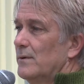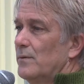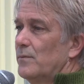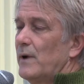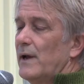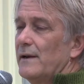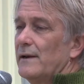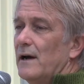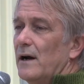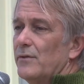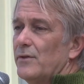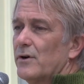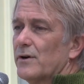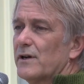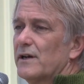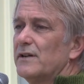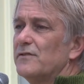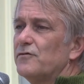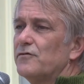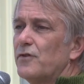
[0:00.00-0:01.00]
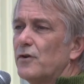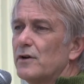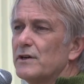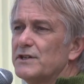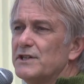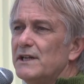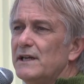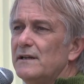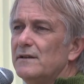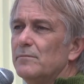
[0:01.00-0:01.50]
right now they're
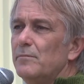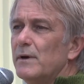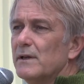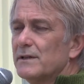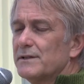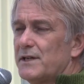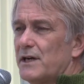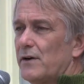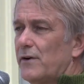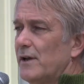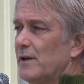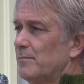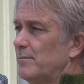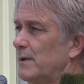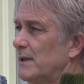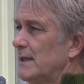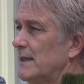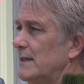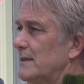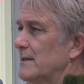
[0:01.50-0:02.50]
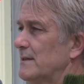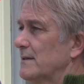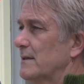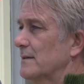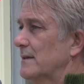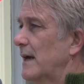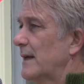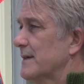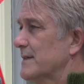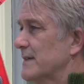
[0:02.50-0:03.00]
converging military and police,
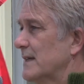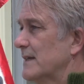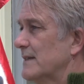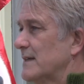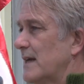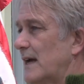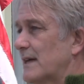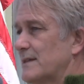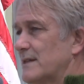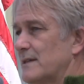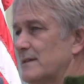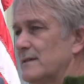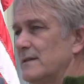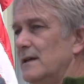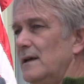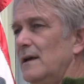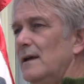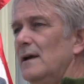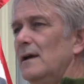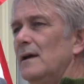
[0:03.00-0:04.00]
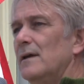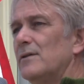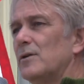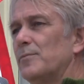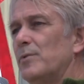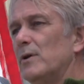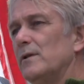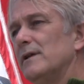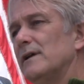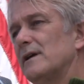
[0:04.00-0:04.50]
Tennessee and Texas.
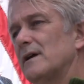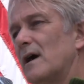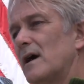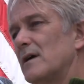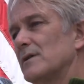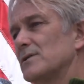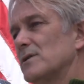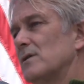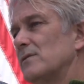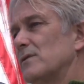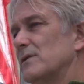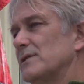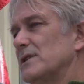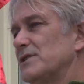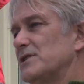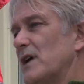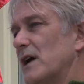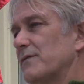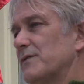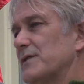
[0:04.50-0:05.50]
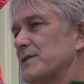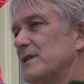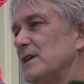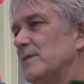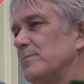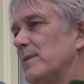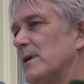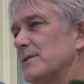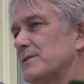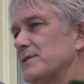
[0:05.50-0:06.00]
They're pulling cars over to check for
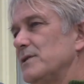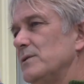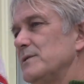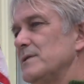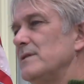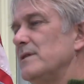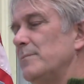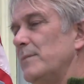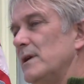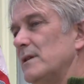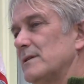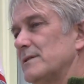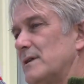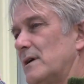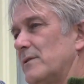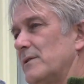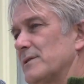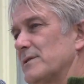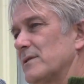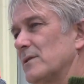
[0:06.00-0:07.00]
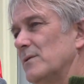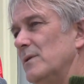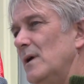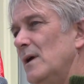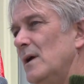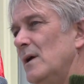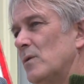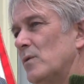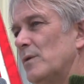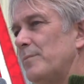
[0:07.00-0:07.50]
seatbelts using the military, so
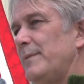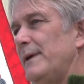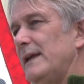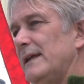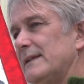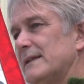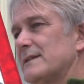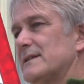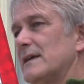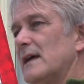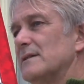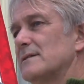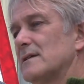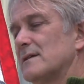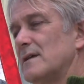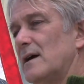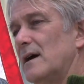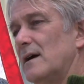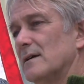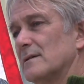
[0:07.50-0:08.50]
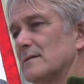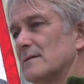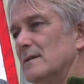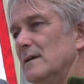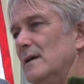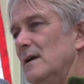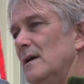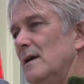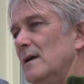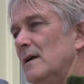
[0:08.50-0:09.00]
we're being desensitized.
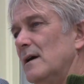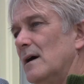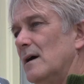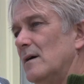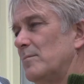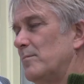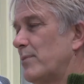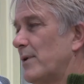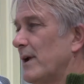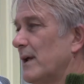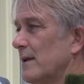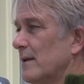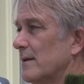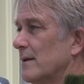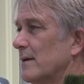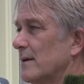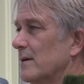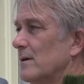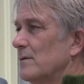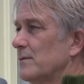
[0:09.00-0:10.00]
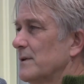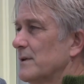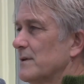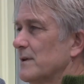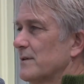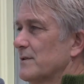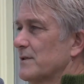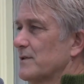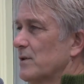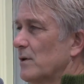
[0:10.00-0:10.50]

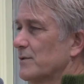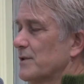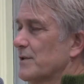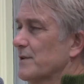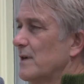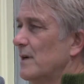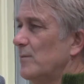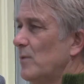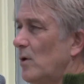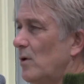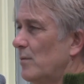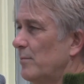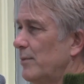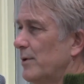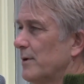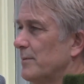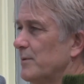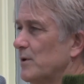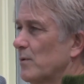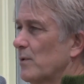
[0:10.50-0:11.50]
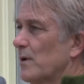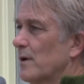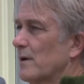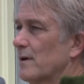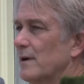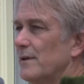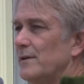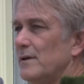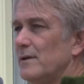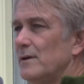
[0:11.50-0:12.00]
As the soldiers come home, put them to
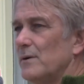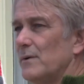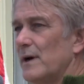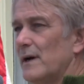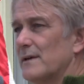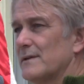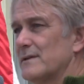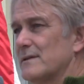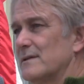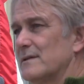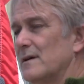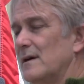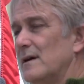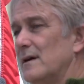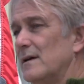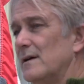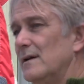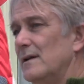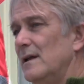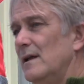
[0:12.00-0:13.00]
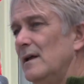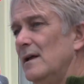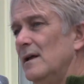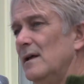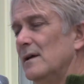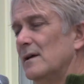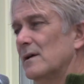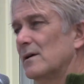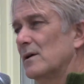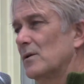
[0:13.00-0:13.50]
work in the U.S.
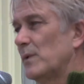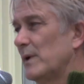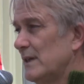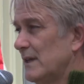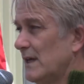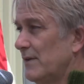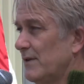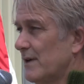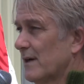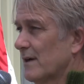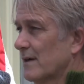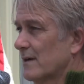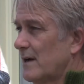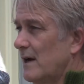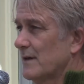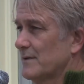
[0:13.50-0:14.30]
We live in a